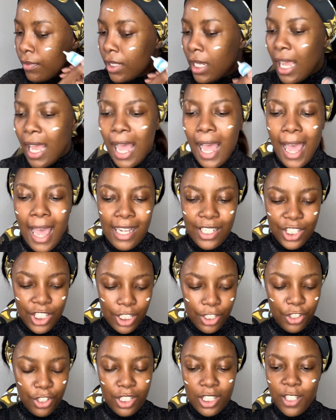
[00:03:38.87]
I actually
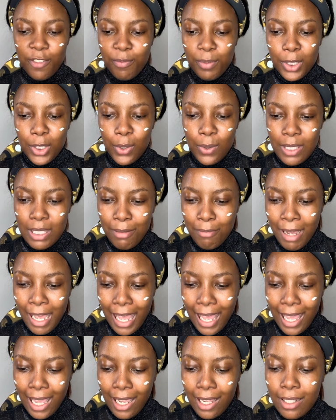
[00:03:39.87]
shouldn't have been using my
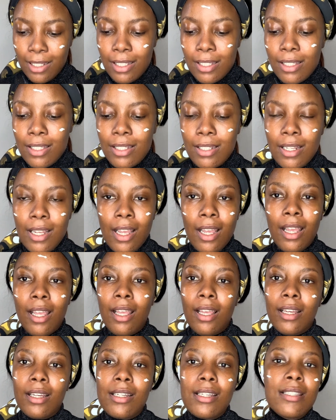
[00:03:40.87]
hands
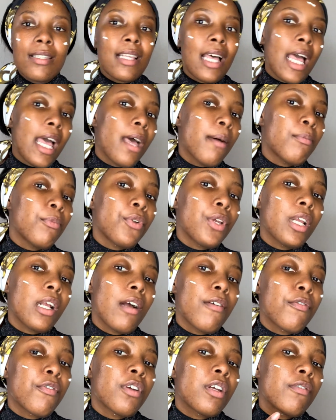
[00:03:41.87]
because I am
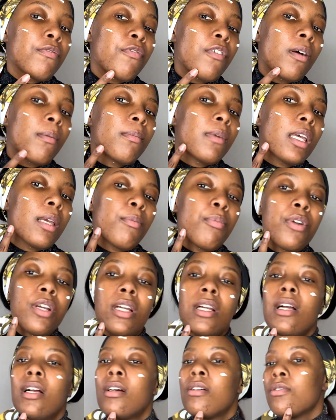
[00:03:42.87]
recovering from a
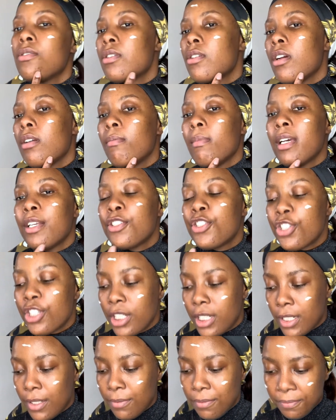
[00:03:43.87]
breakout on my
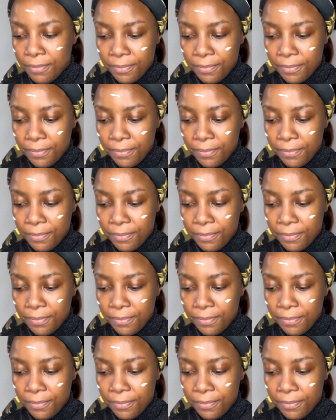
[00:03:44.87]
chin.